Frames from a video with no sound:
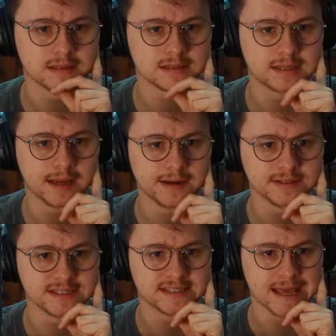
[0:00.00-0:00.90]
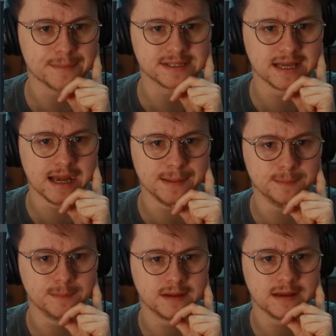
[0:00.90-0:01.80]
turn on step
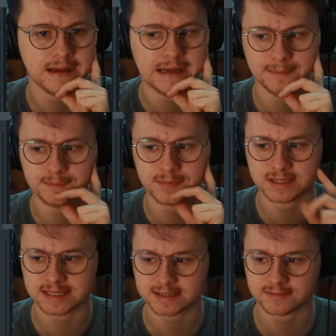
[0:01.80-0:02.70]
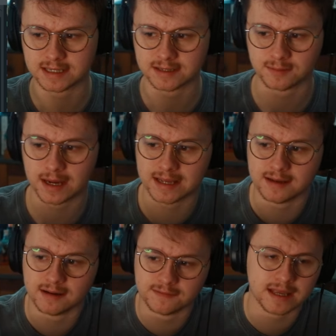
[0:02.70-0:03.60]
time, because that's a really good way
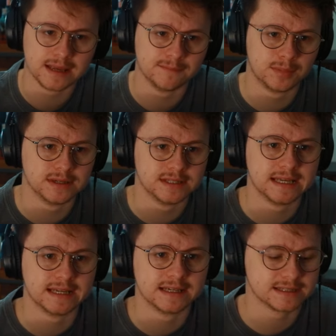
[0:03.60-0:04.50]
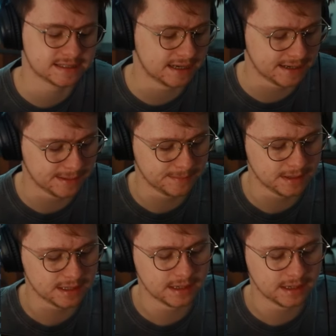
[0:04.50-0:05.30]
of inputting some